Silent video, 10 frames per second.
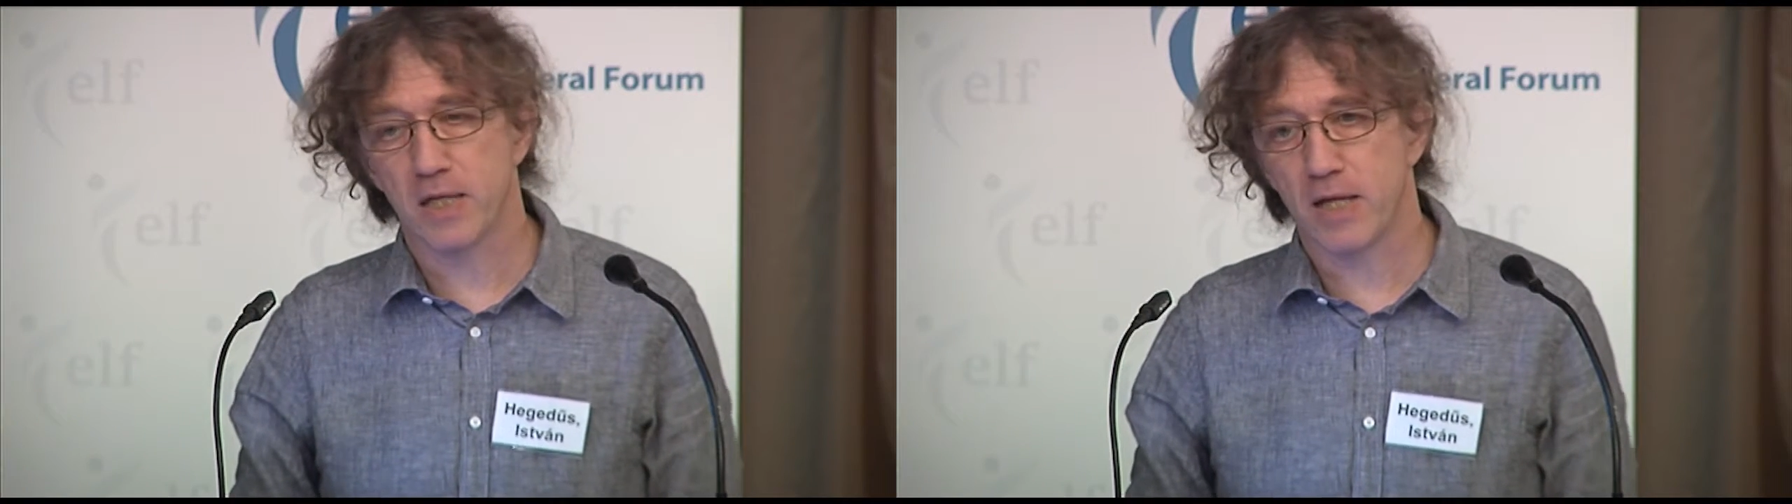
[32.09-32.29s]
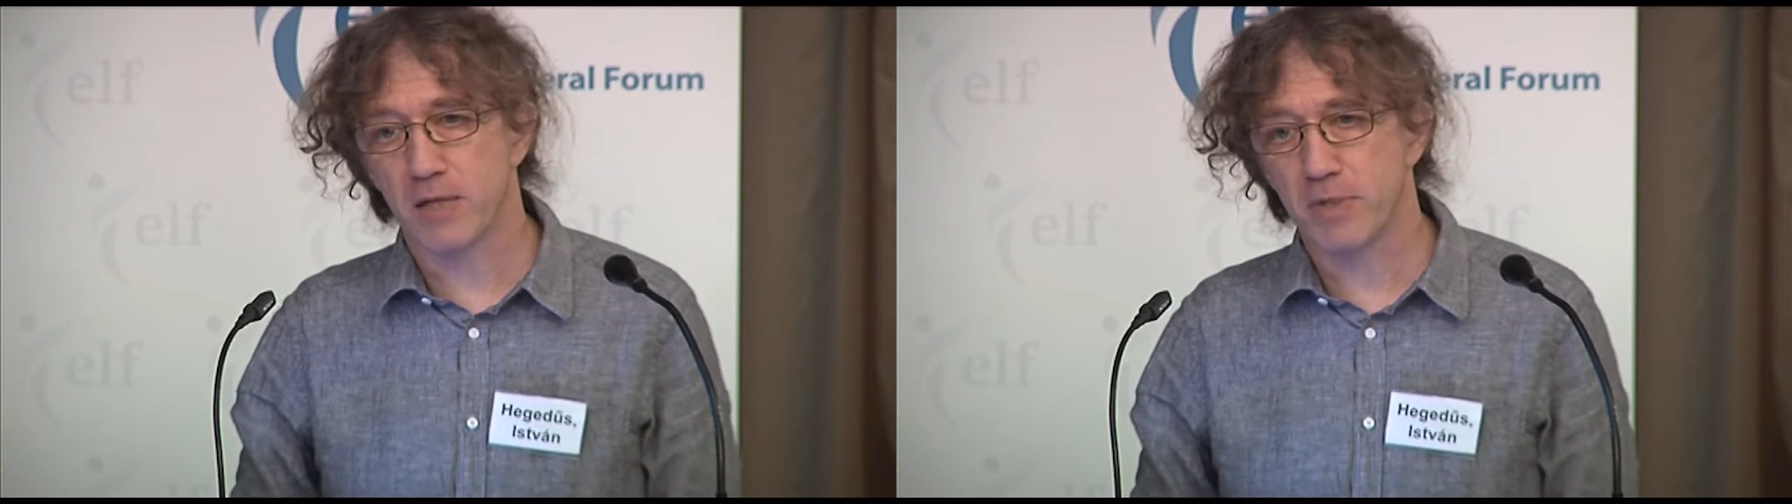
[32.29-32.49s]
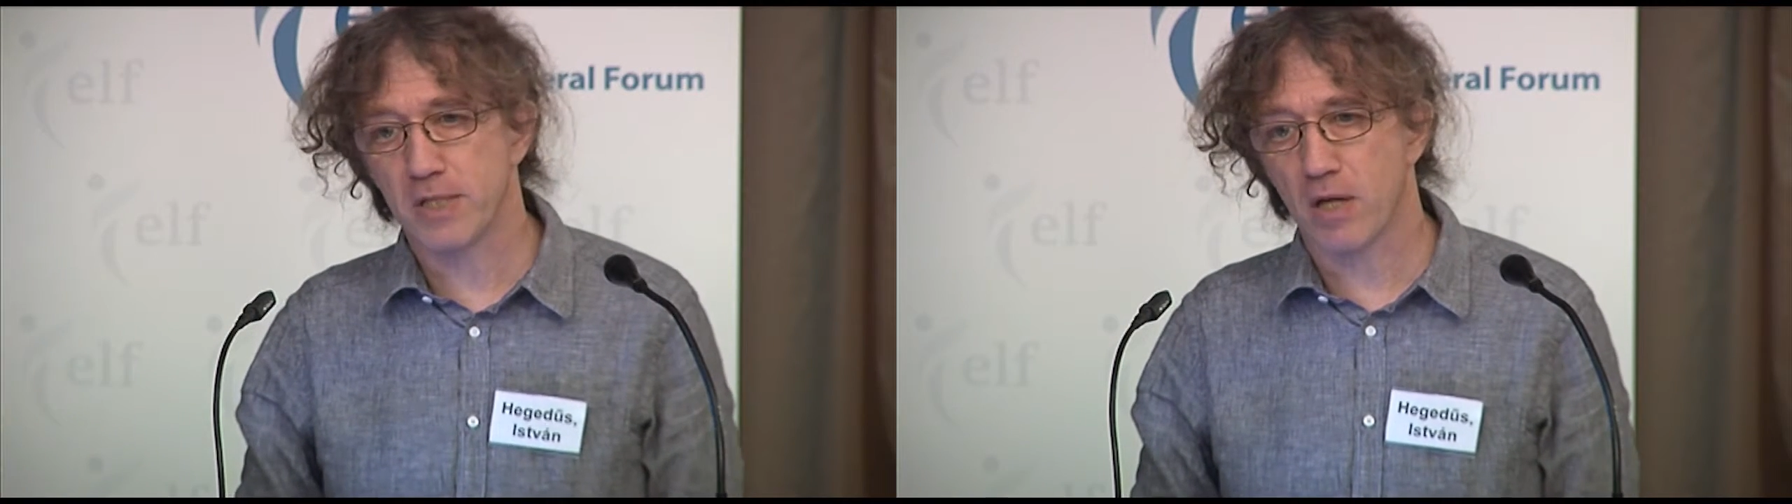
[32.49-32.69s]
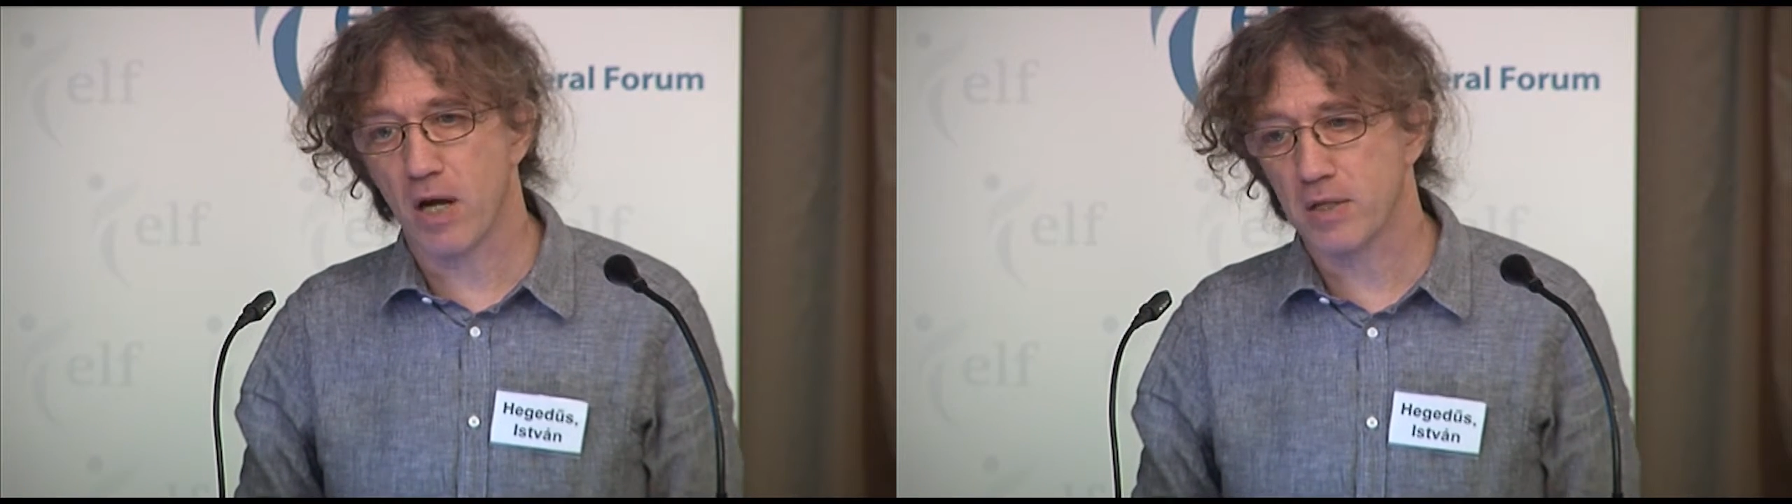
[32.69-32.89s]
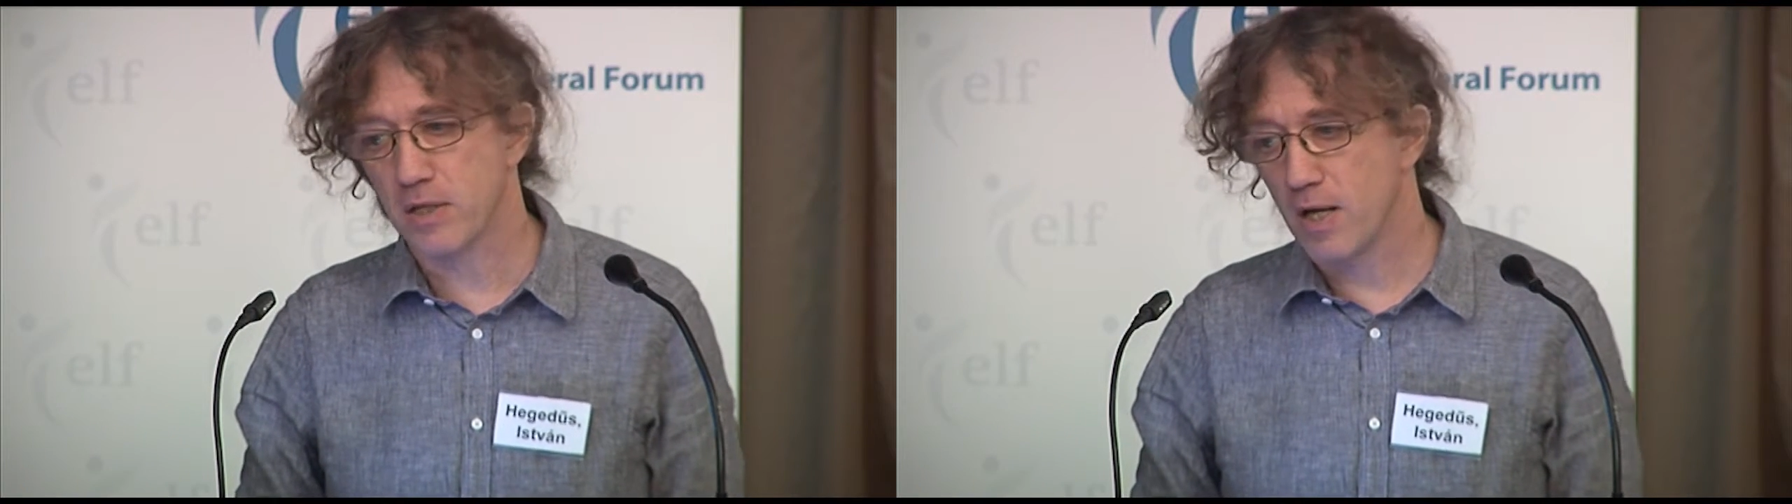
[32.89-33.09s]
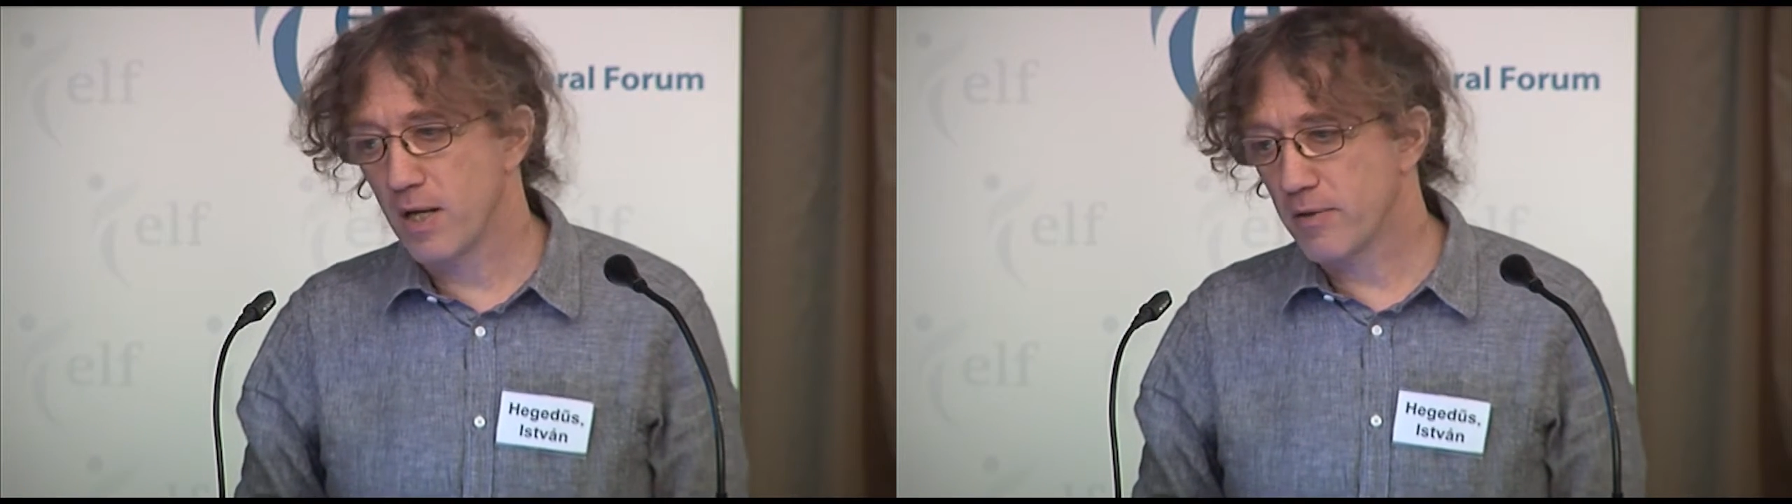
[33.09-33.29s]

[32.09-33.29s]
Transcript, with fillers: and let me start